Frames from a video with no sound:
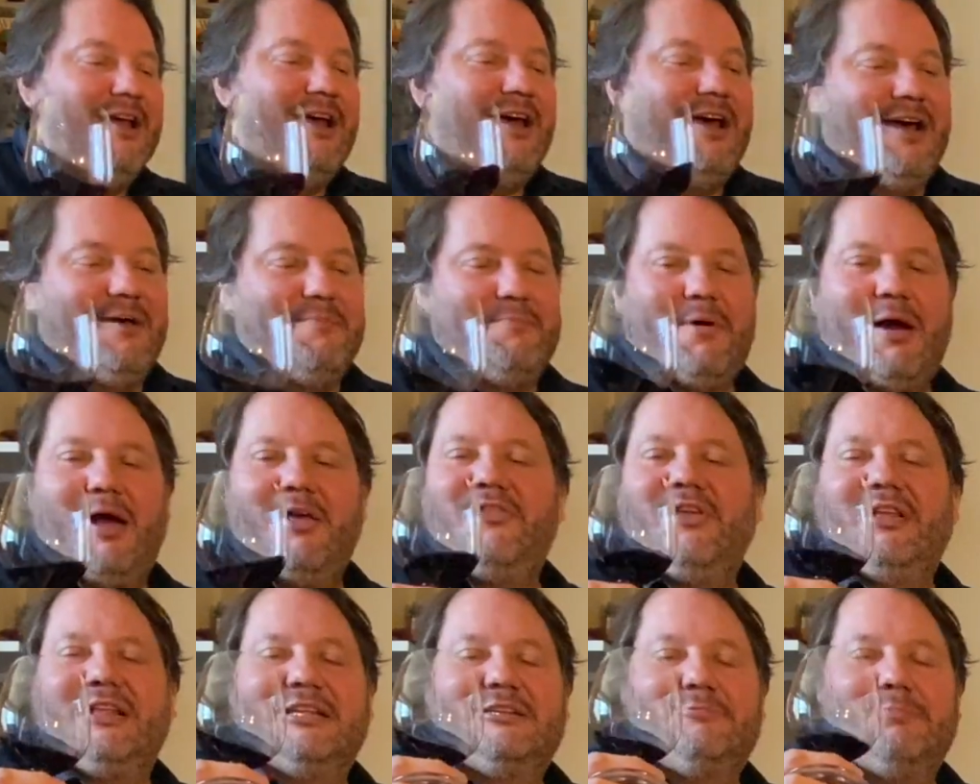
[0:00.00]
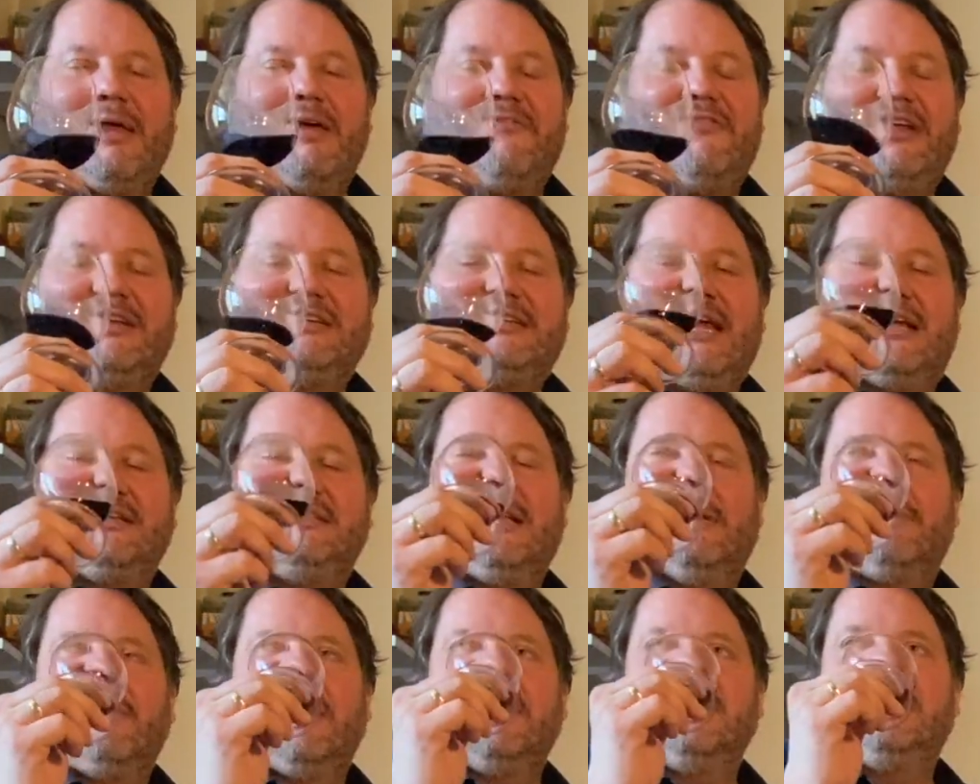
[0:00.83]
I think this would be a
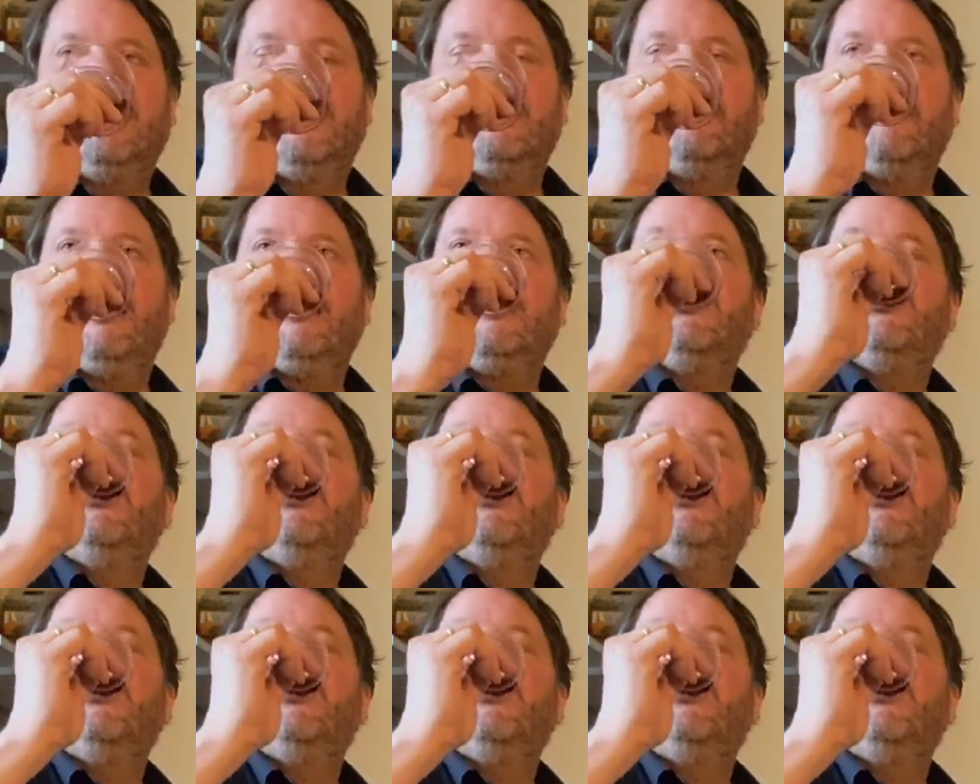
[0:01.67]
fantastic roast dinner red.